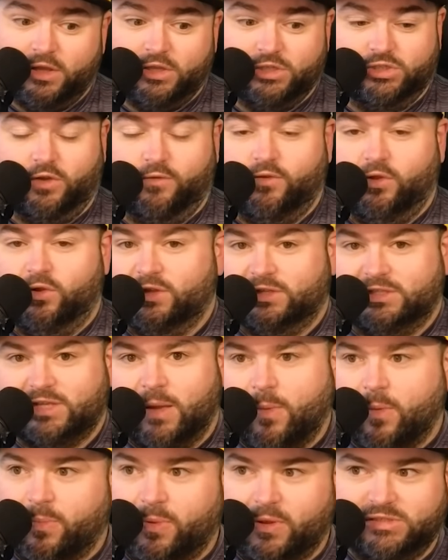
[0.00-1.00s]
So if you're the
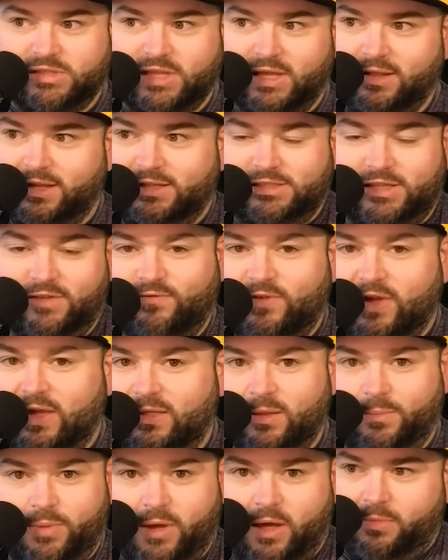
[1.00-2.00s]
type of person that likes to
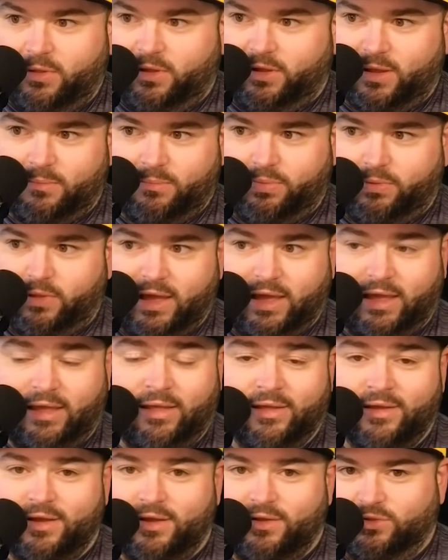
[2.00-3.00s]
fade the public and
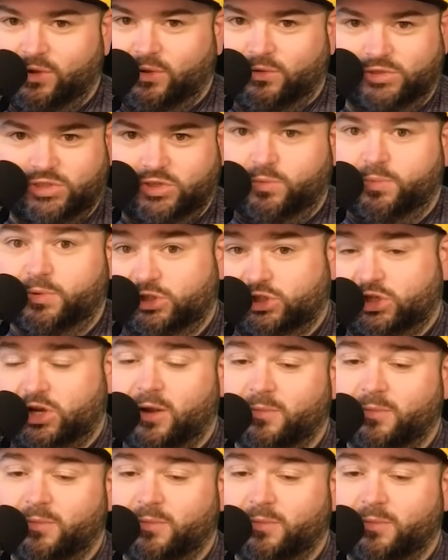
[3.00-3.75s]
play those super sharp